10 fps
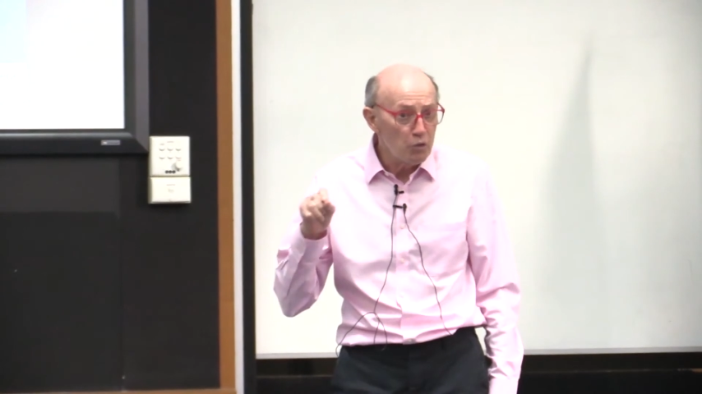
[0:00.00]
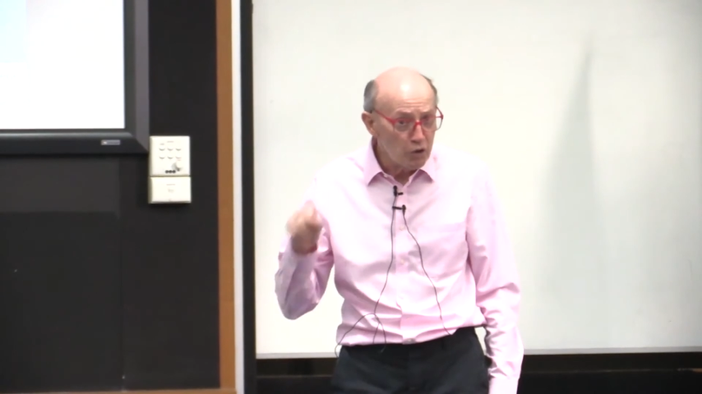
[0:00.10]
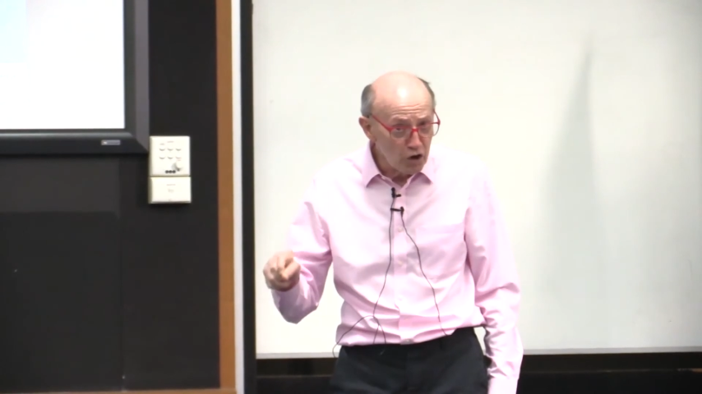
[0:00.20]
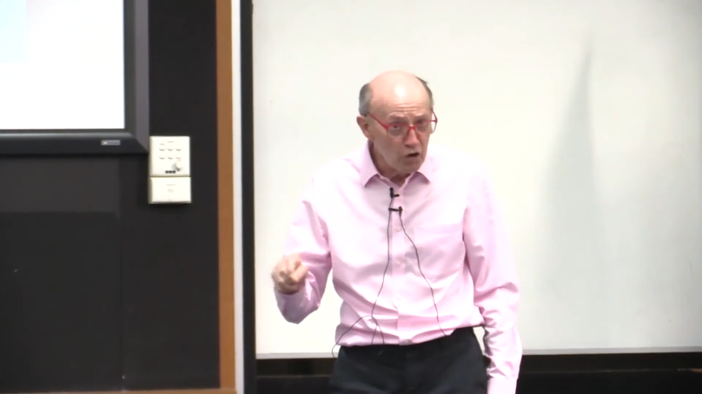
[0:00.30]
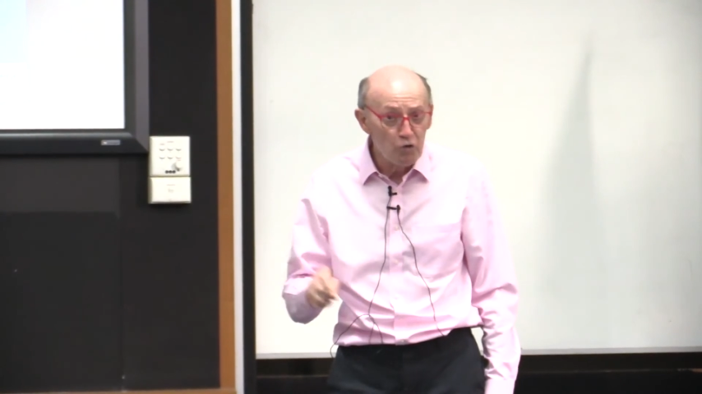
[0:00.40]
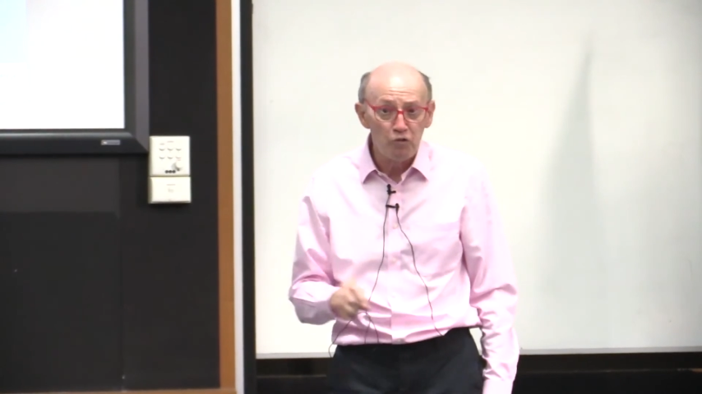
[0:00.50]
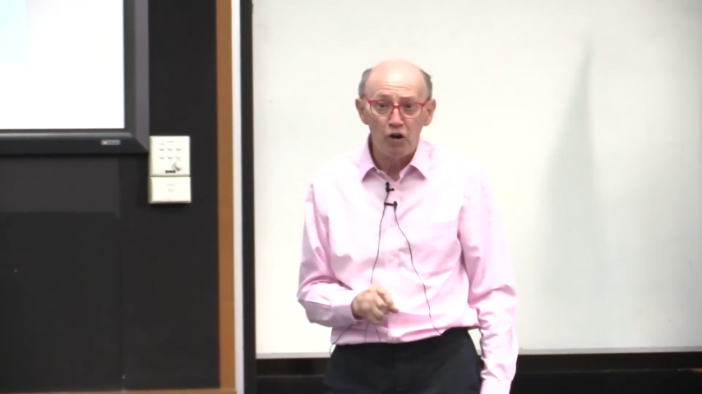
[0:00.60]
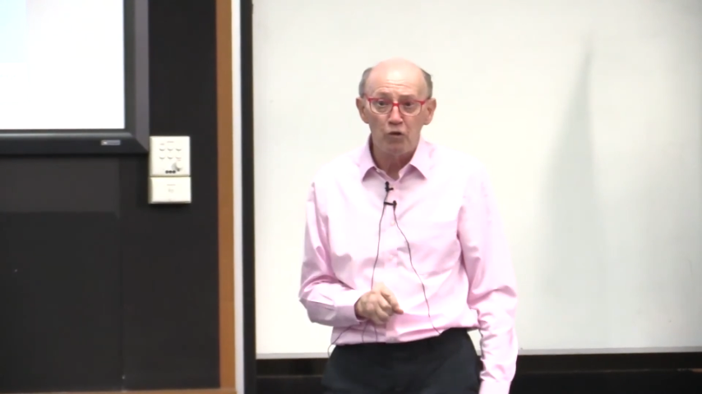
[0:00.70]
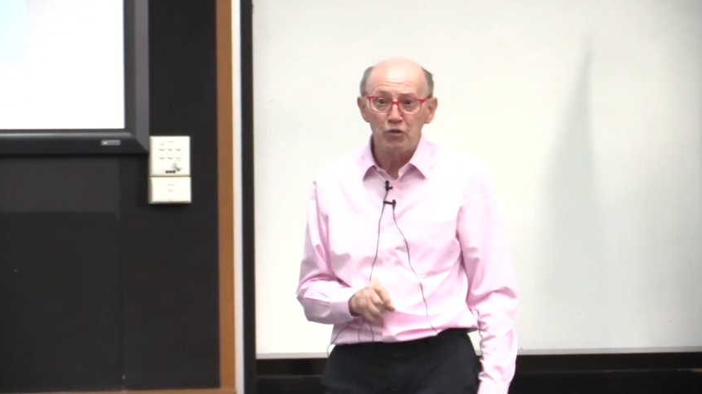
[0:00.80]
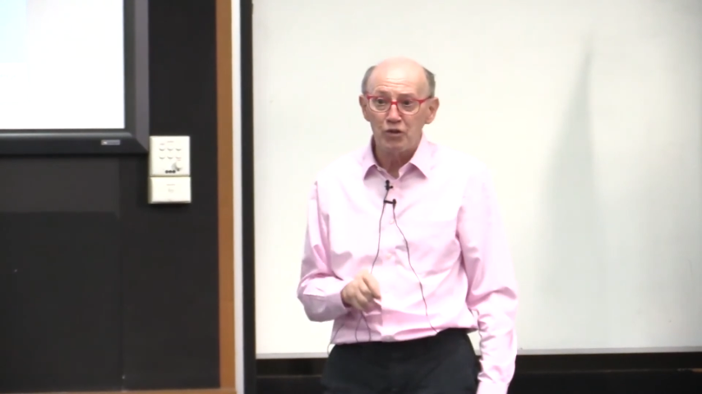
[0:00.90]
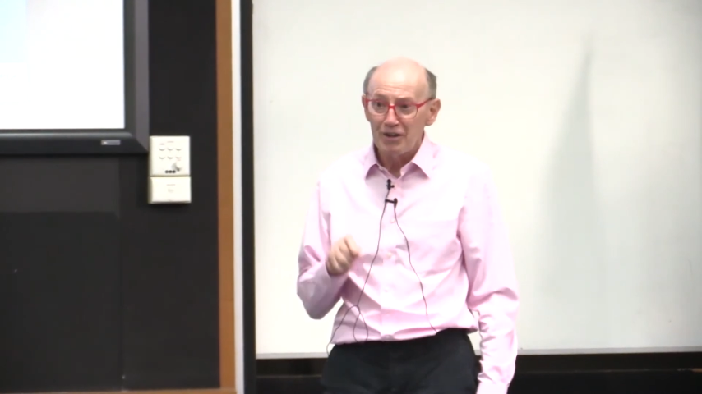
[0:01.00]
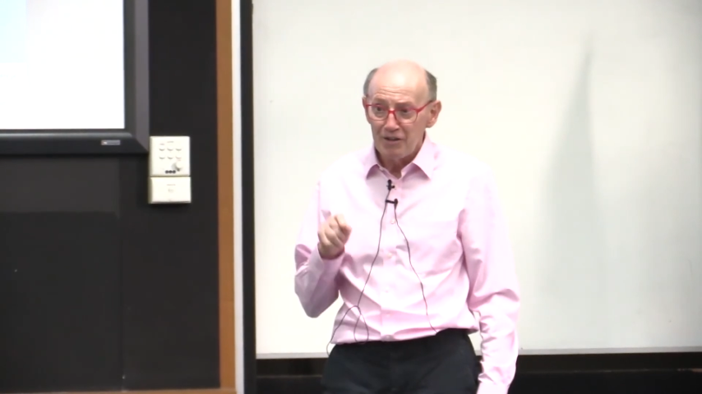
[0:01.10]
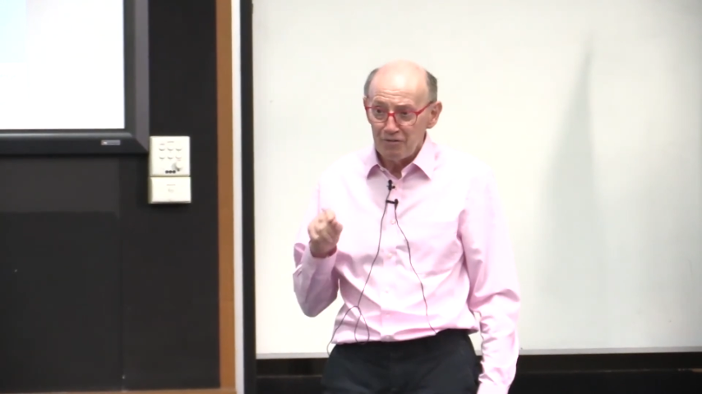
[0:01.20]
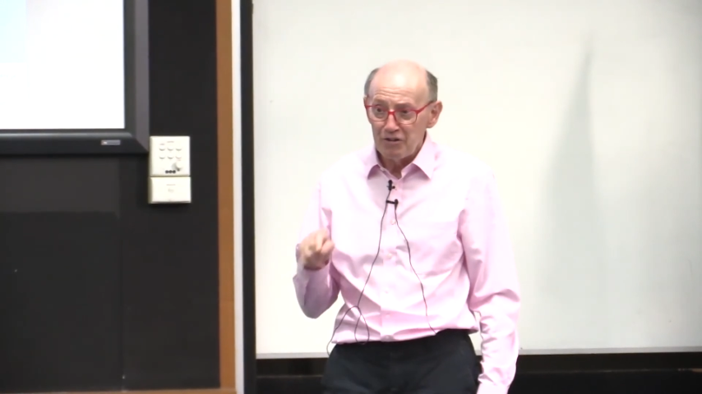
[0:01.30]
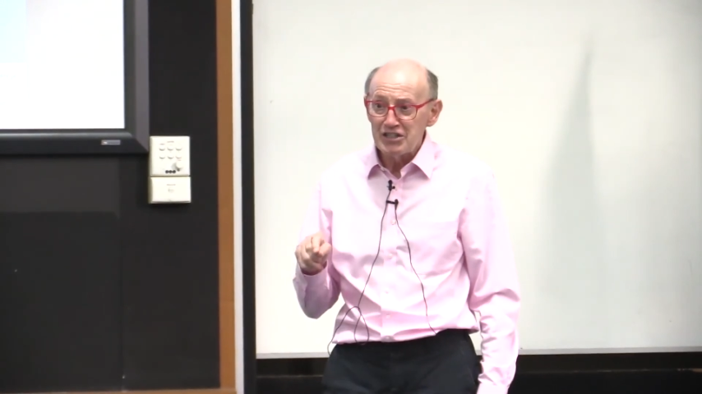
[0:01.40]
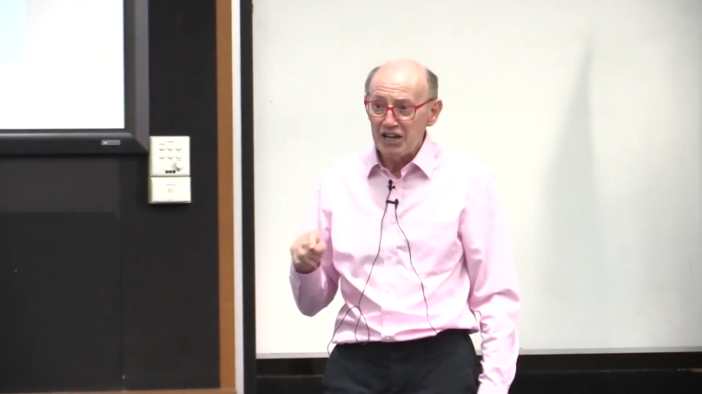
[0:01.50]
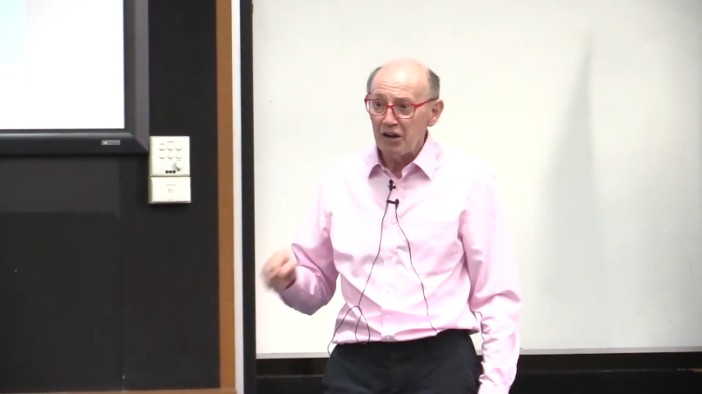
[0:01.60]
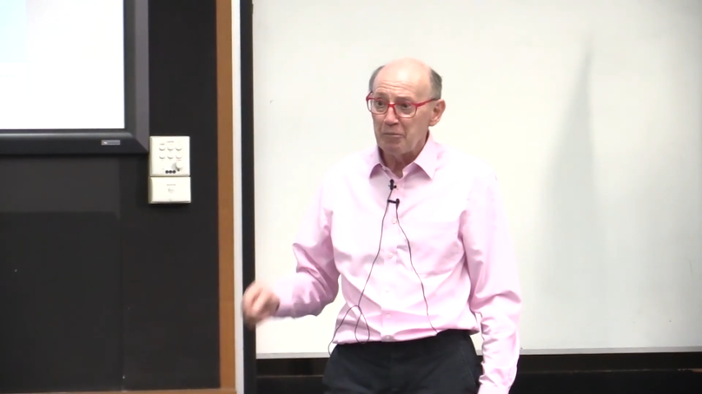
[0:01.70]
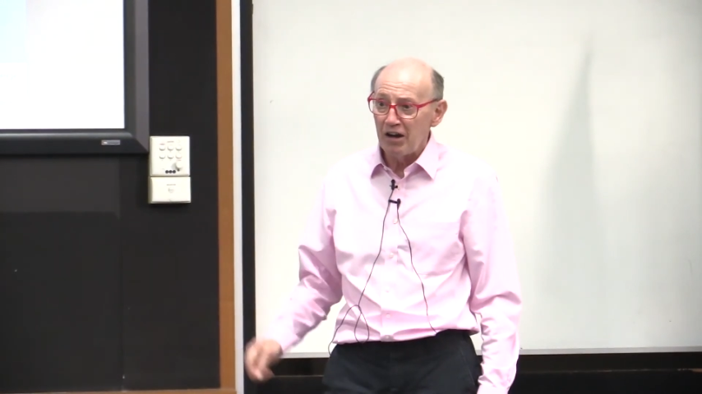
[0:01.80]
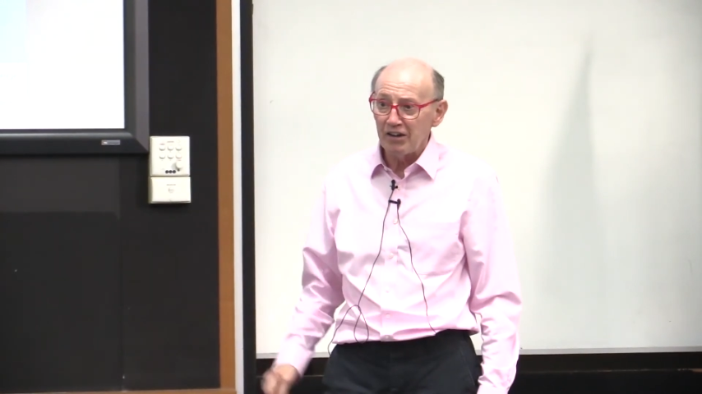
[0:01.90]
low growth
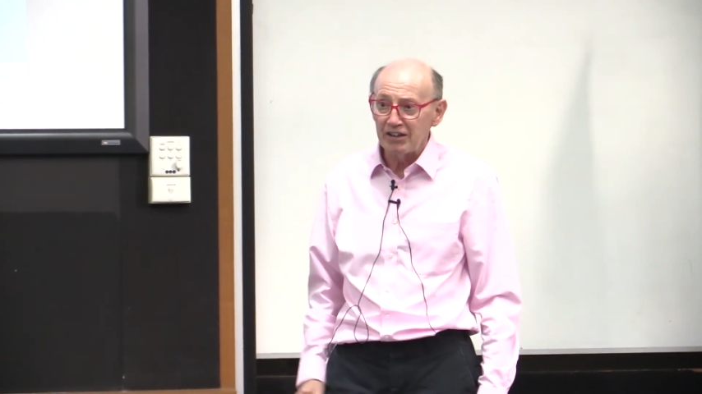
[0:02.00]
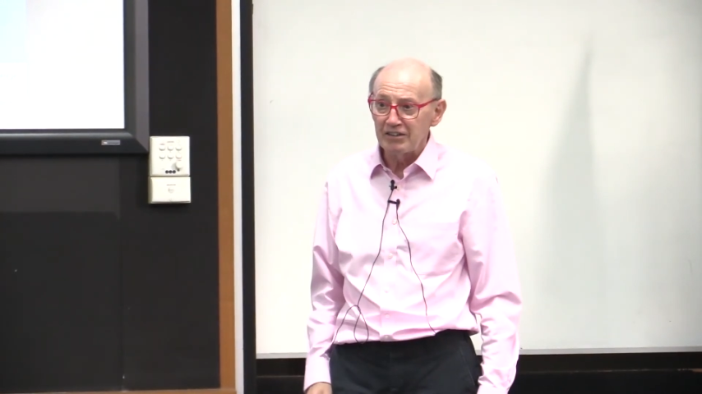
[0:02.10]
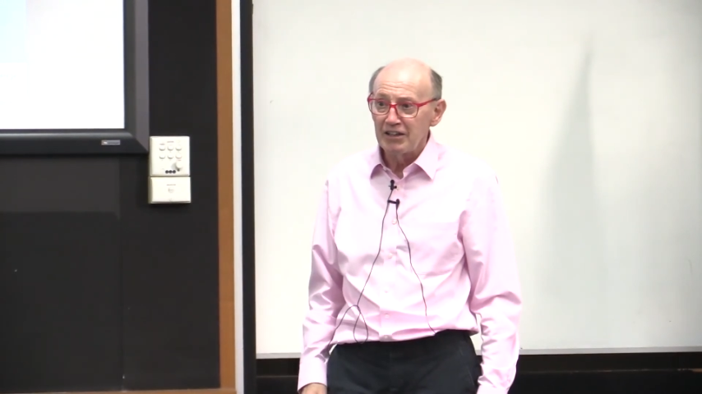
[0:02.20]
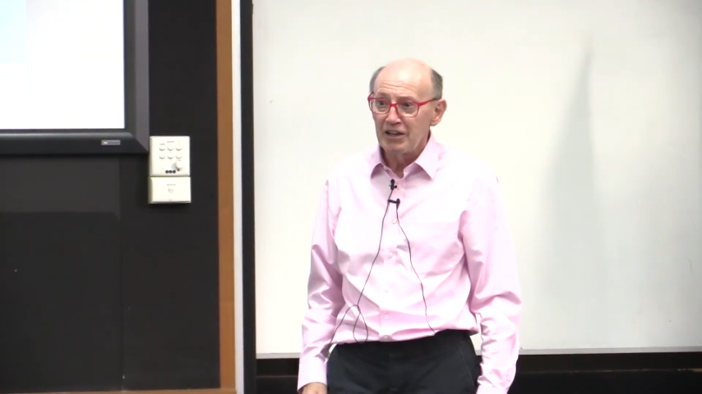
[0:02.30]
retail market.